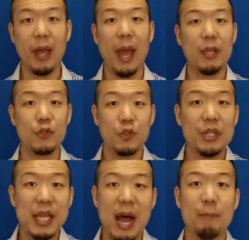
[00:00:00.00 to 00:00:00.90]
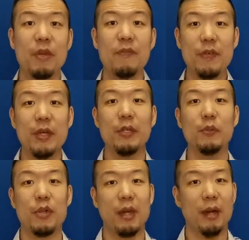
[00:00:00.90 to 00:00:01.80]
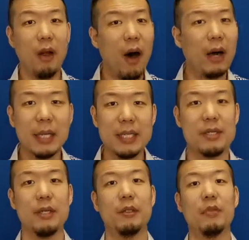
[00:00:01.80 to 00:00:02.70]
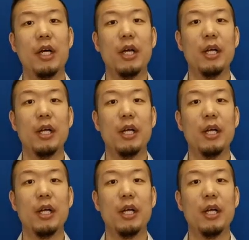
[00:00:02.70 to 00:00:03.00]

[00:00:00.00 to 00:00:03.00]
and should not be filled with a long list of